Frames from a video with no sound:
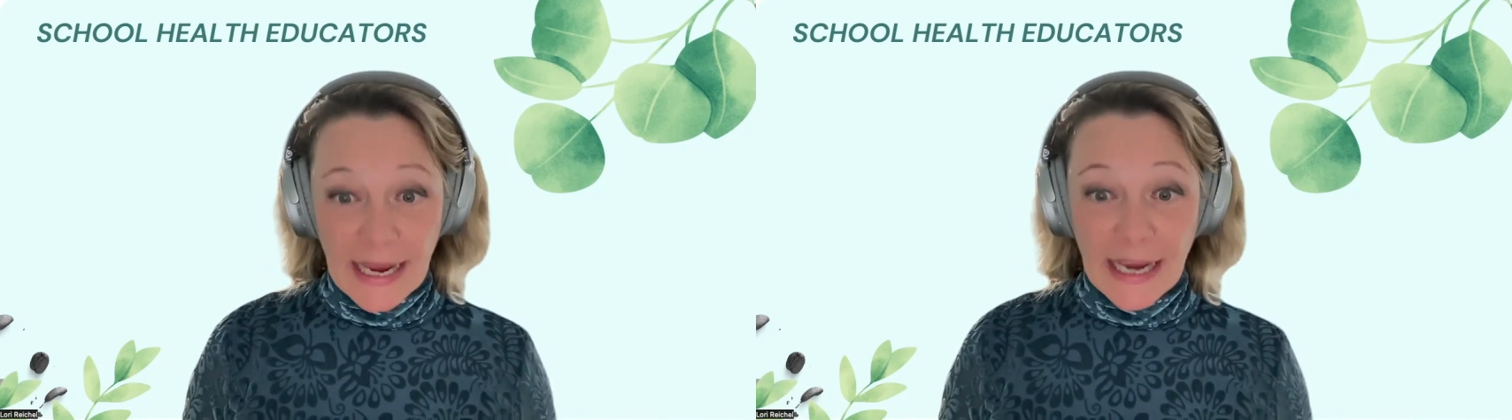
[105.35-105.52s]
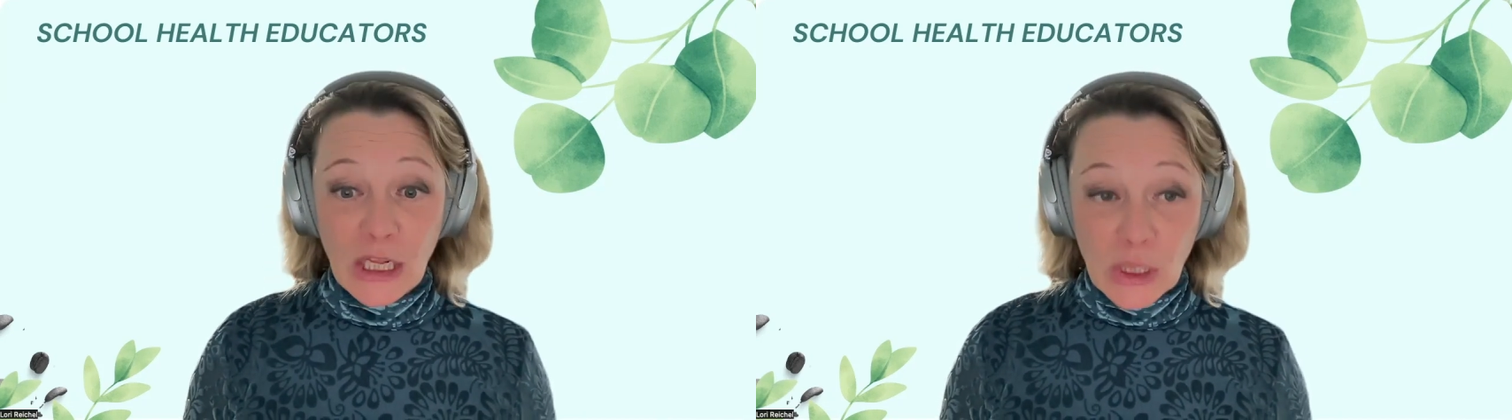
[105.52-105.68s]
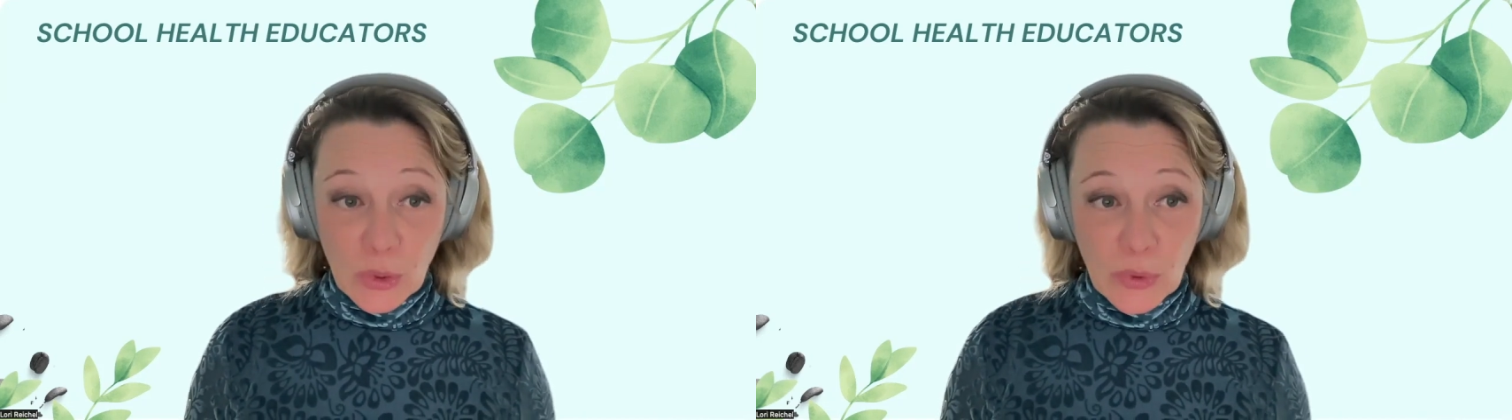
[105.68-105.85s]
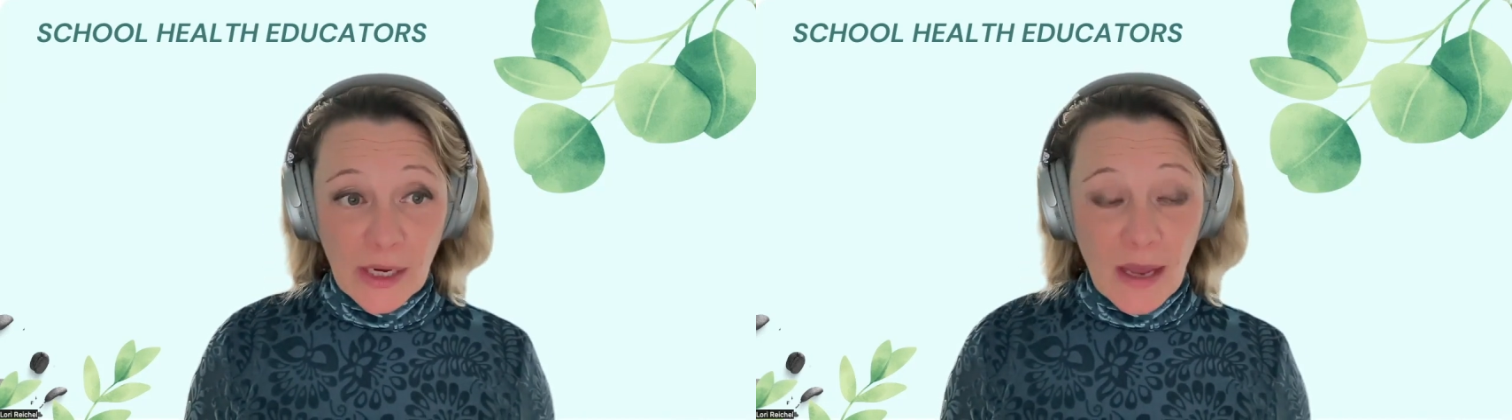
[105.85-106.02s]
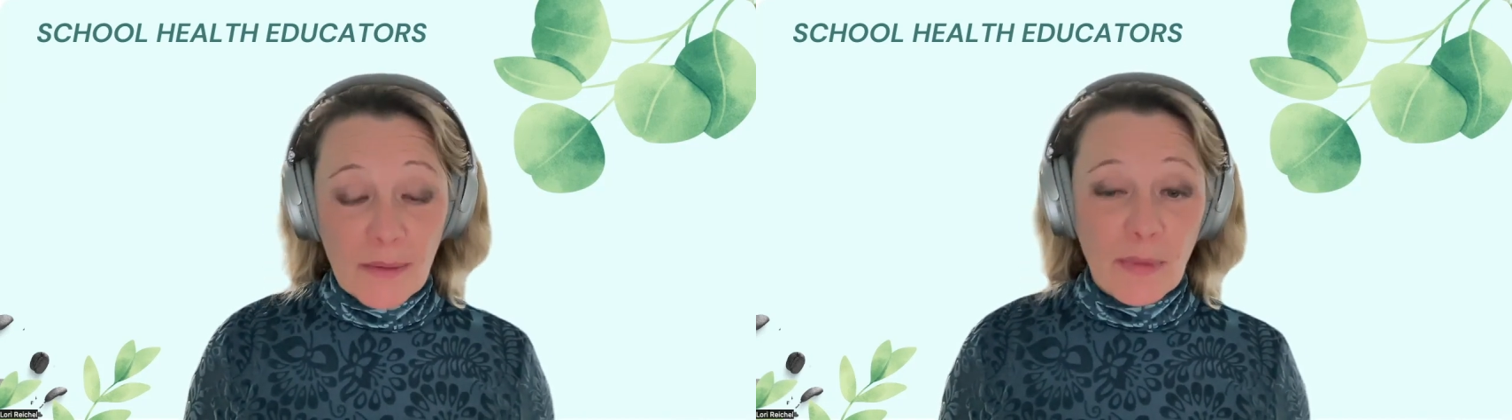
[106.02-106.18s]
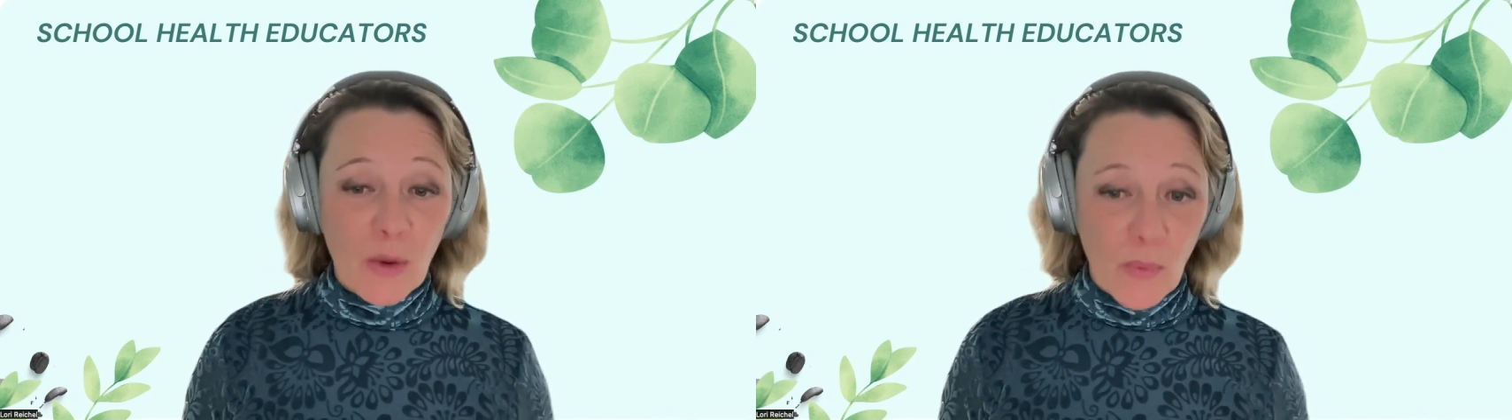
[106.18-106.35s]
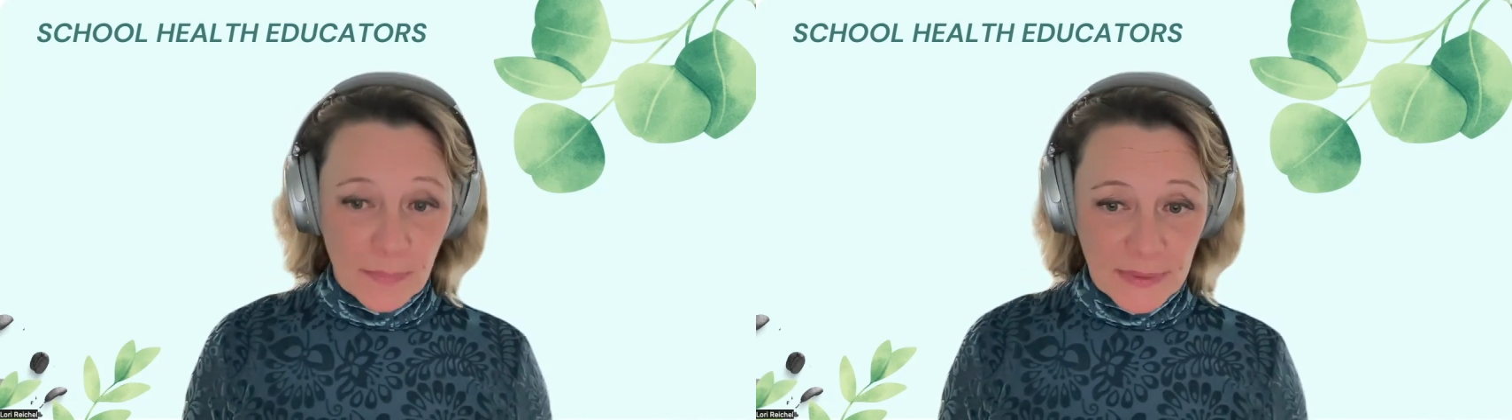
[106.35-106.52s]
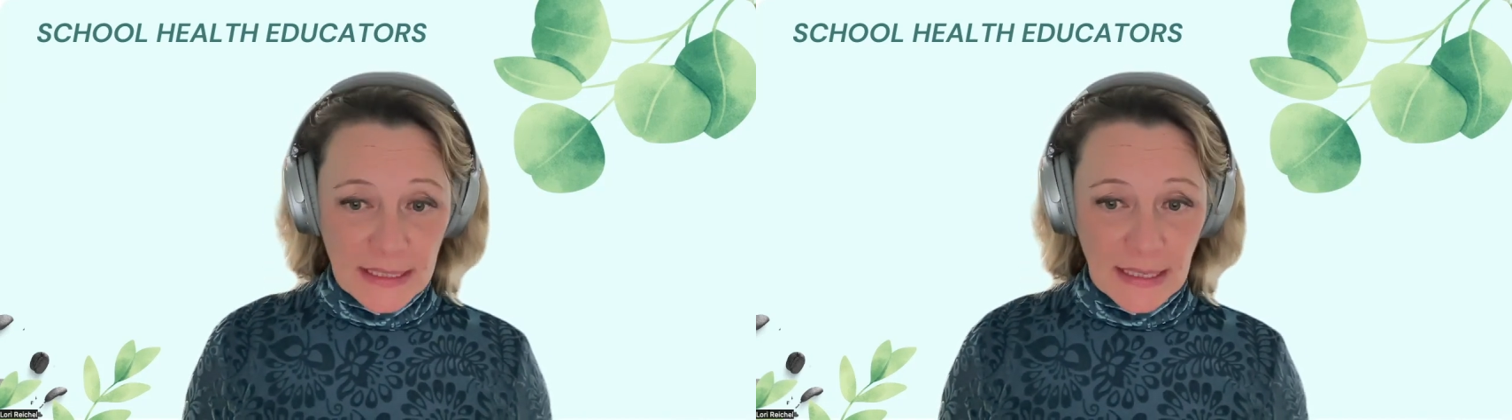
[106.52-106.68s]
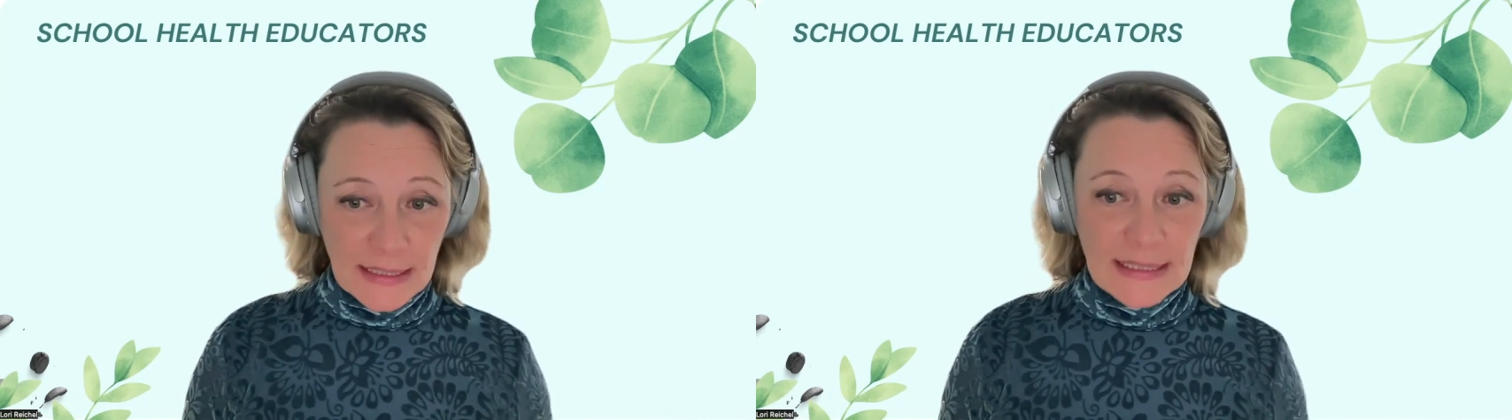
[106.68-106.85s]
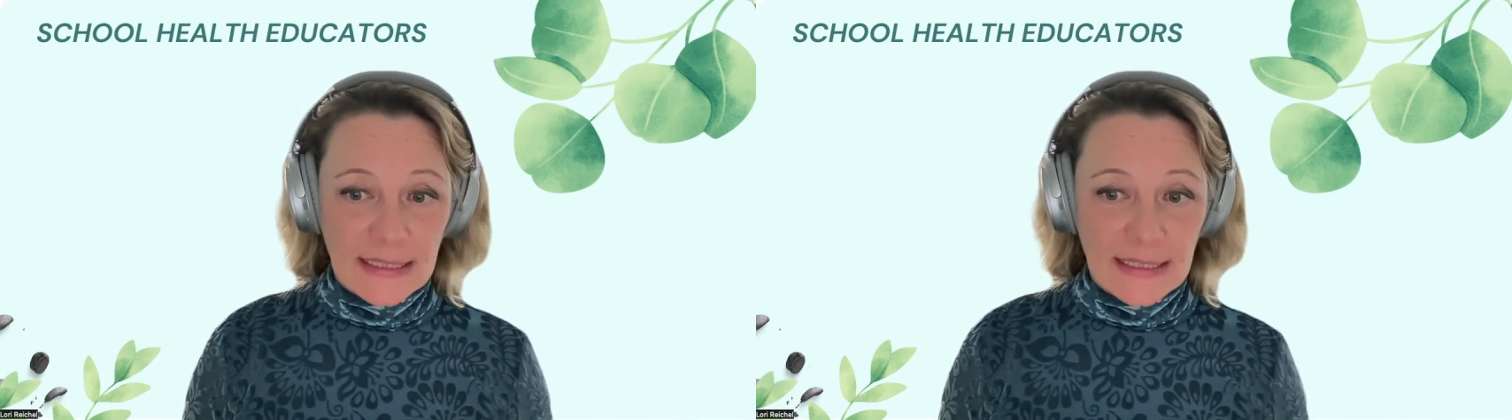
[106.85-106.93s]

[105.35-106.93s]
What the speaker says: including on my website